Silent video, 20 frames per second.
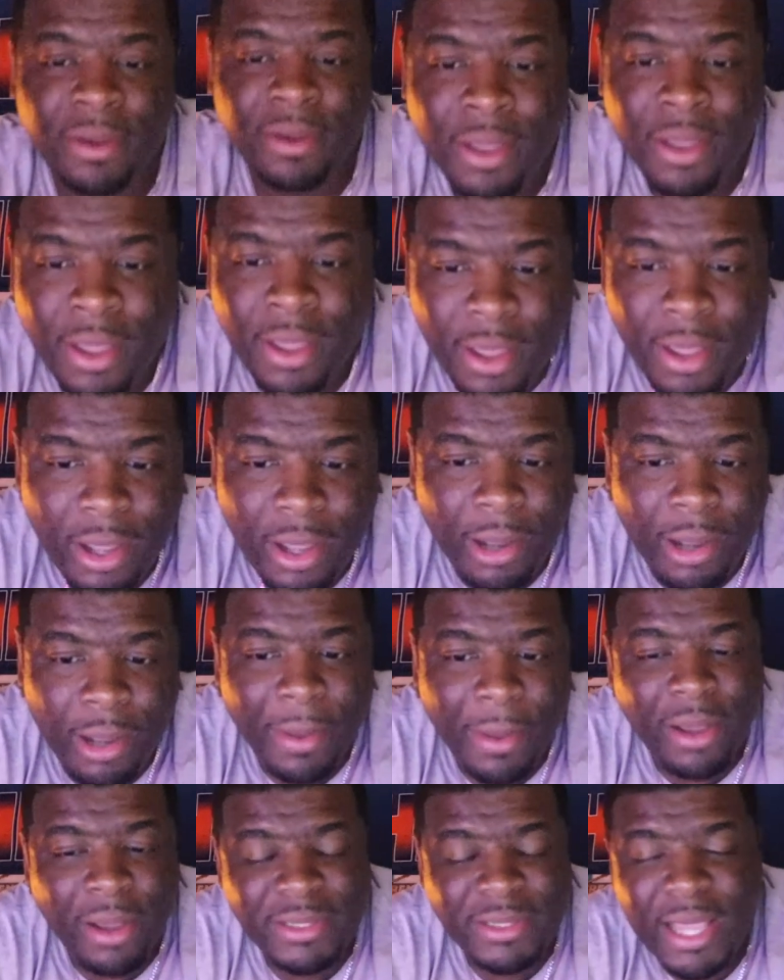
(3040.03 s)

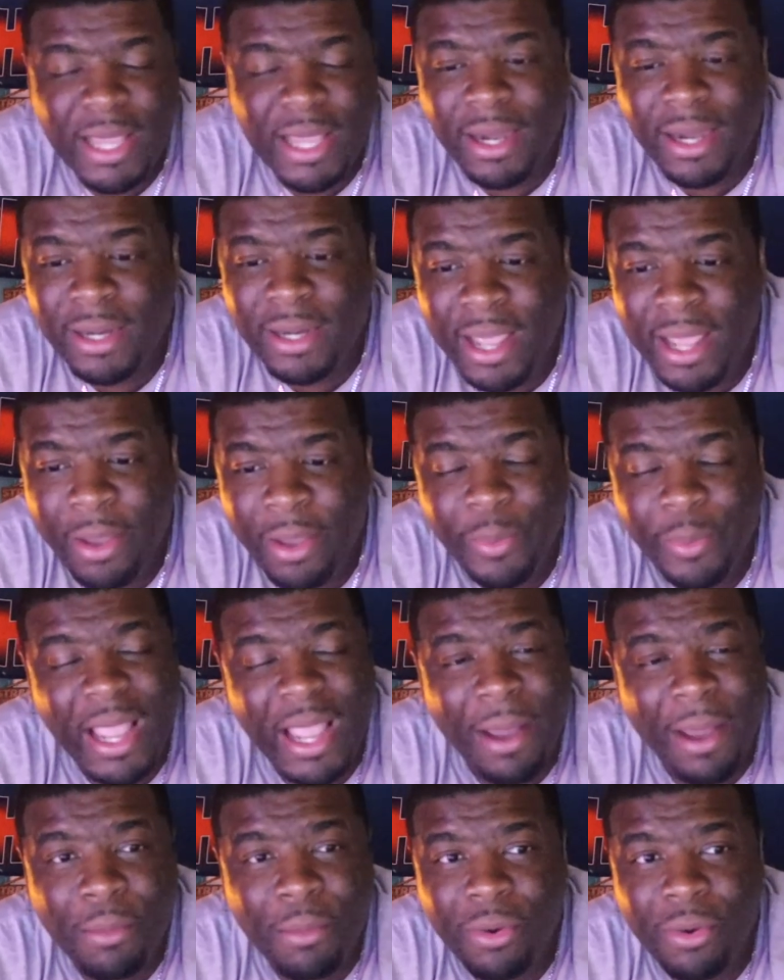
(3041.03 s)
Outside of that, we got
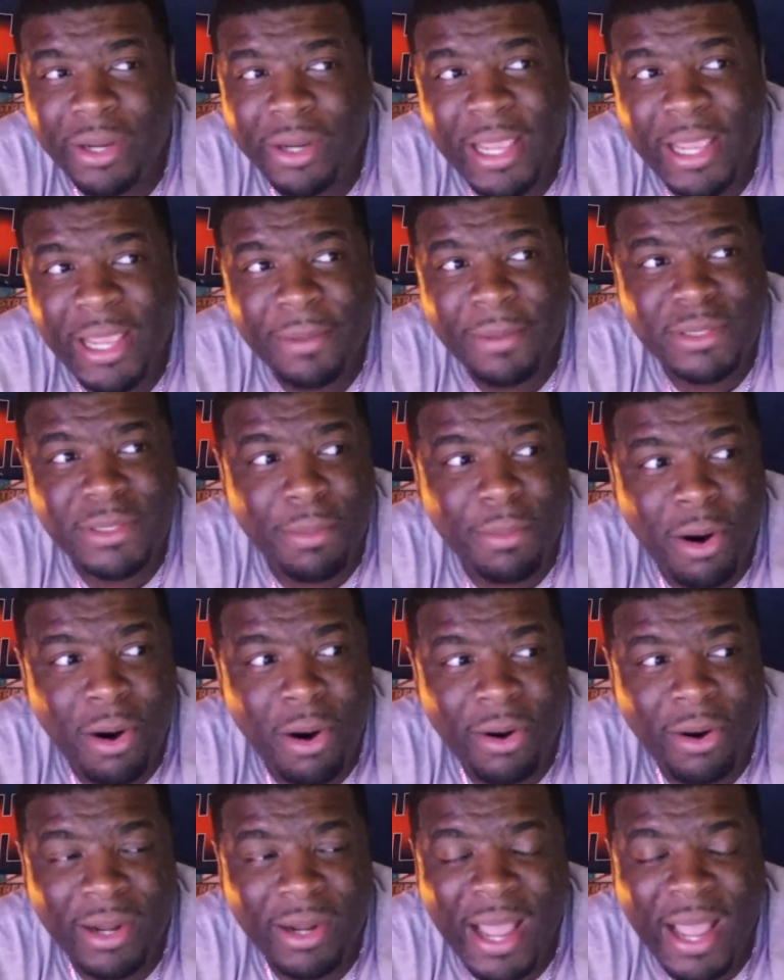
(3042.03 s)
more camp tomorrow,
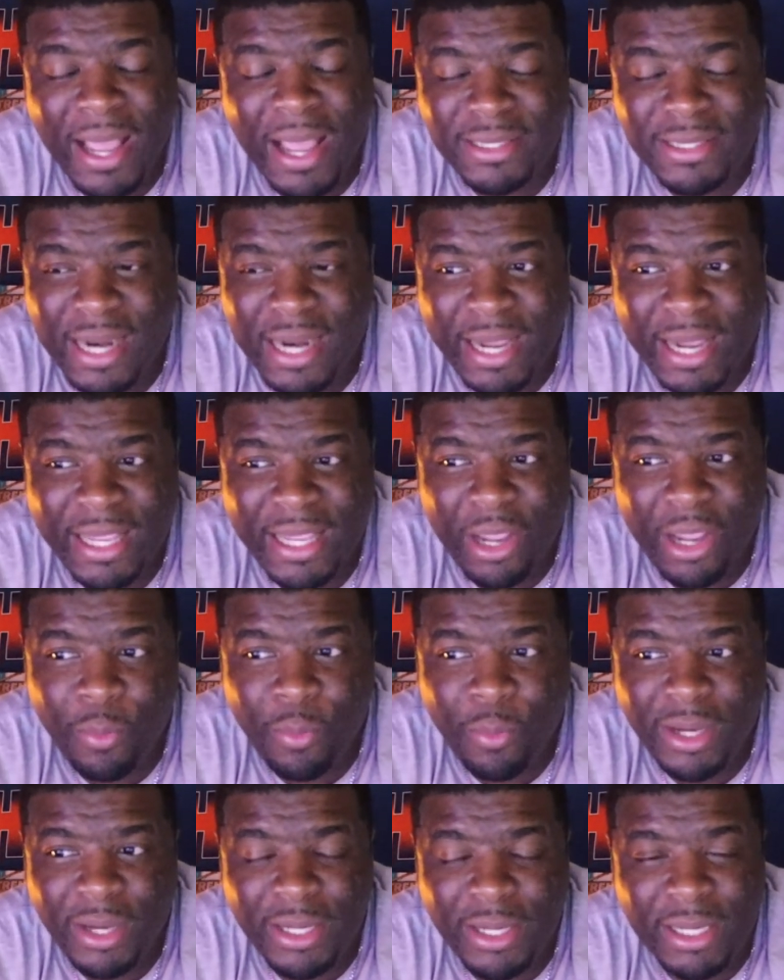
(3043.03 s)
guys, and I can't wait
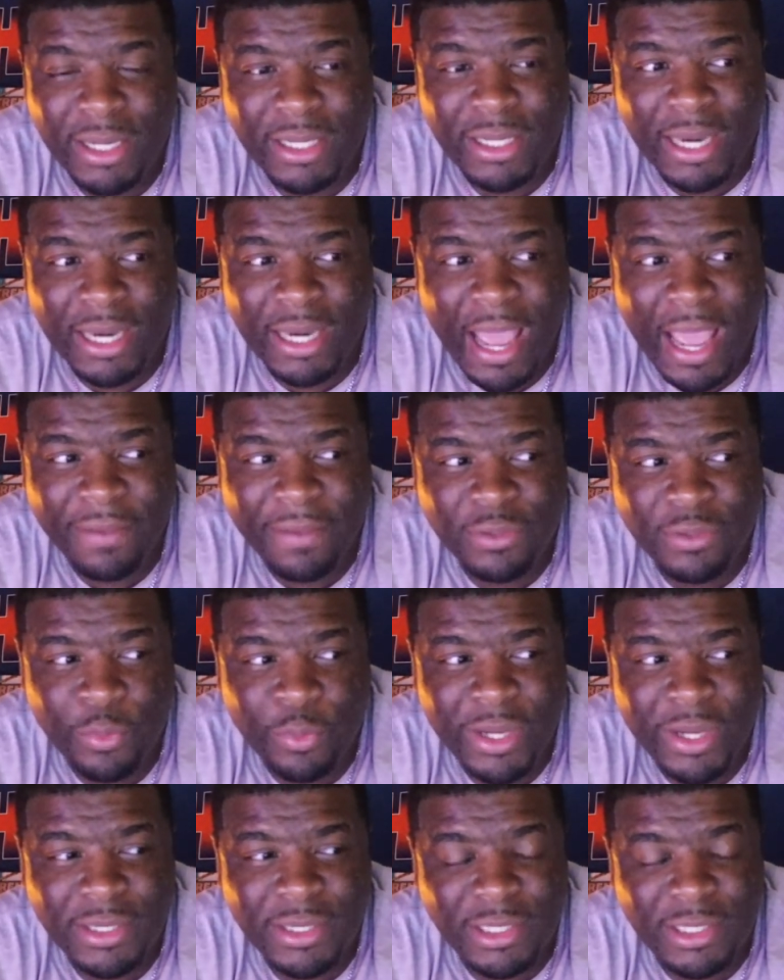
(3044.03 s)
to get the live tweets
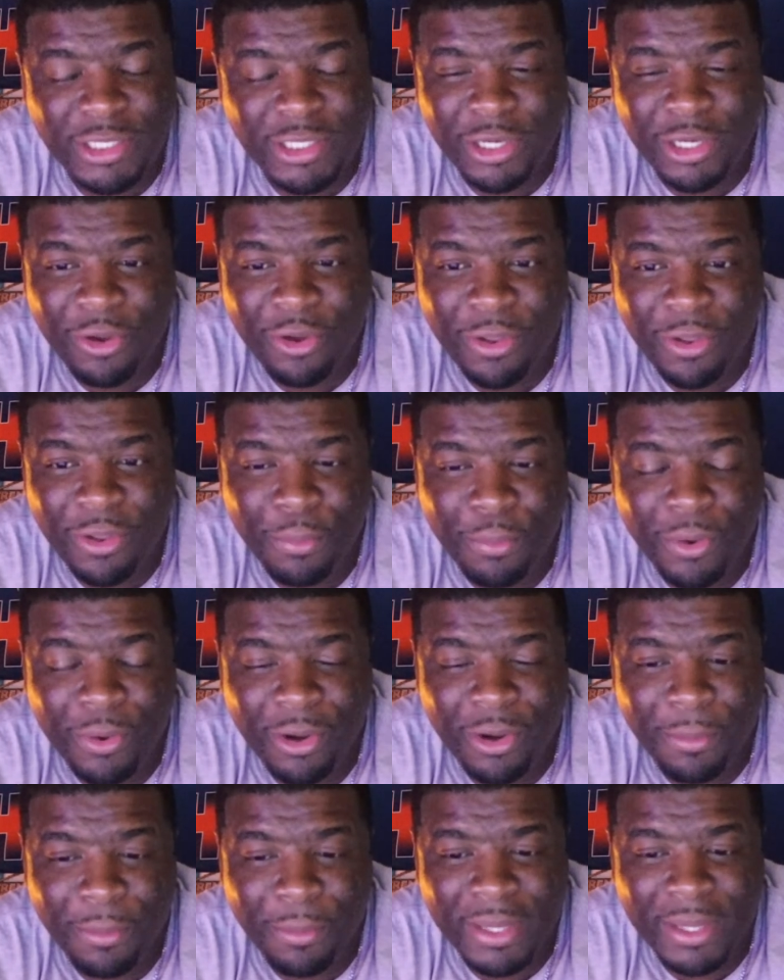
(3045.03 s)
because you know your boy going
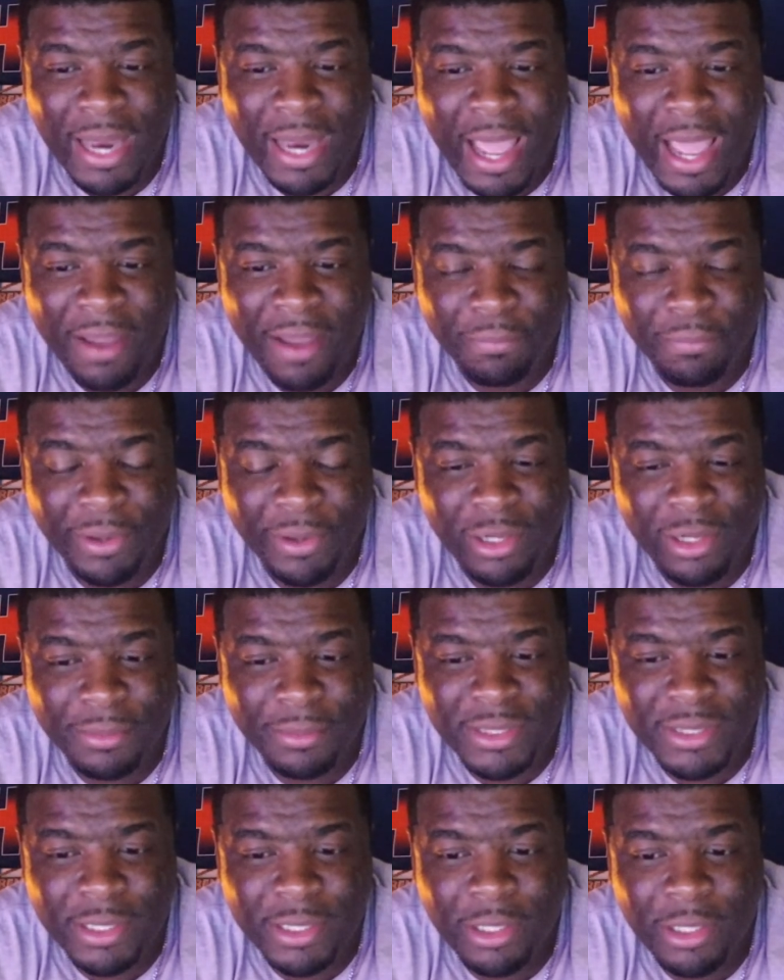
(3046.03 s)
to be live bringing them
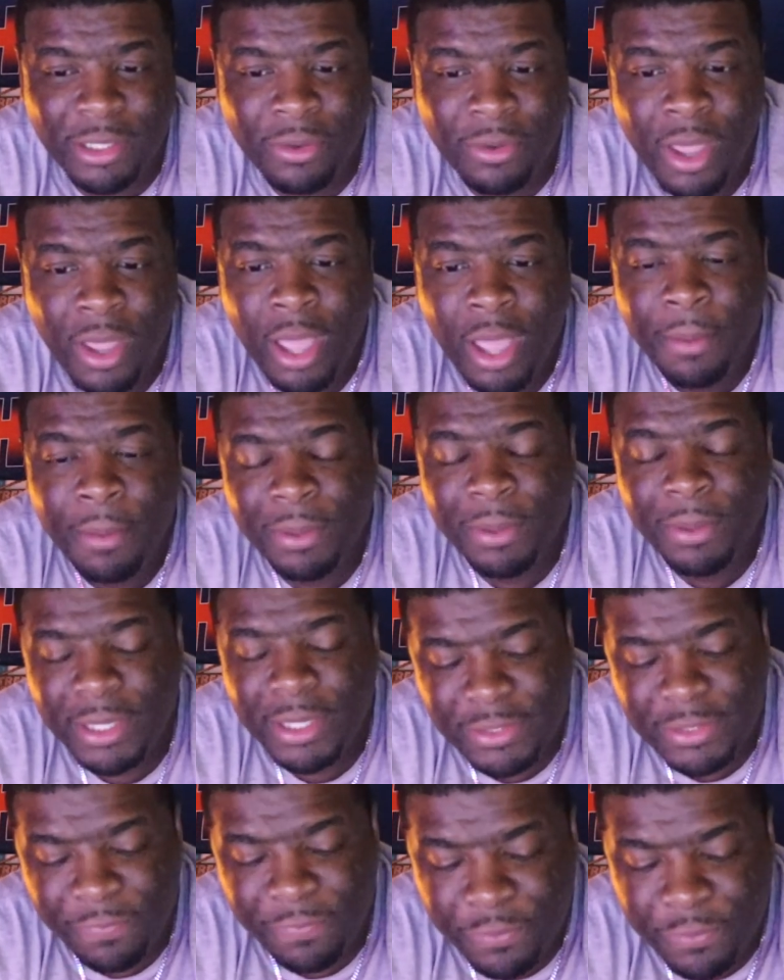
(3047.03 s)
to you, plus a
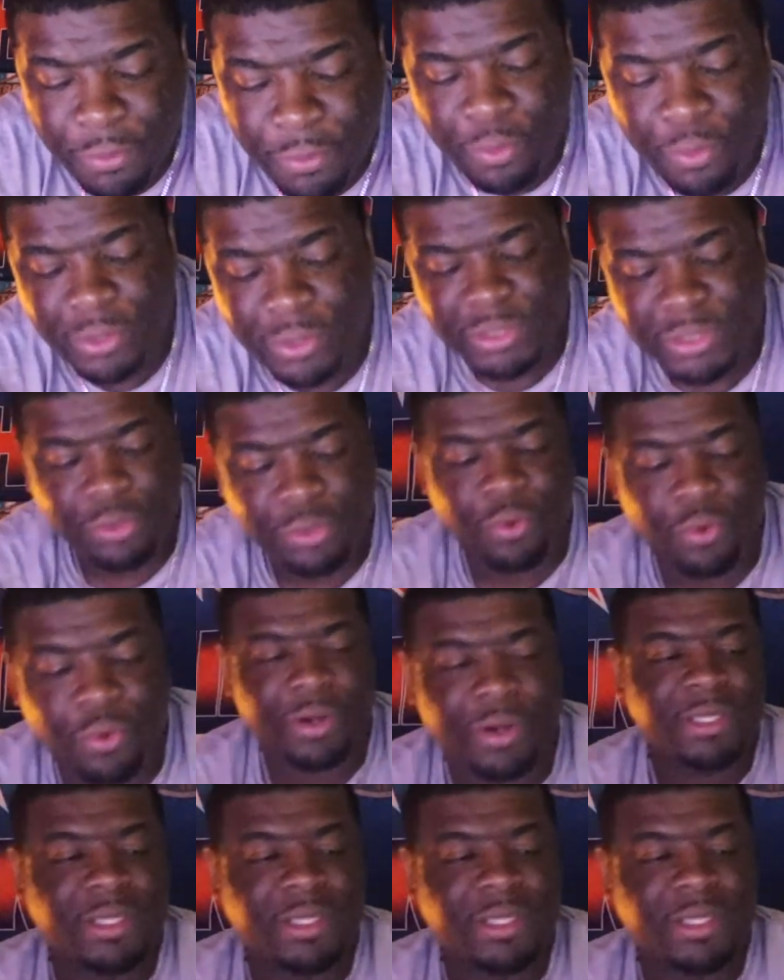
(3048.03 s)
few more stories.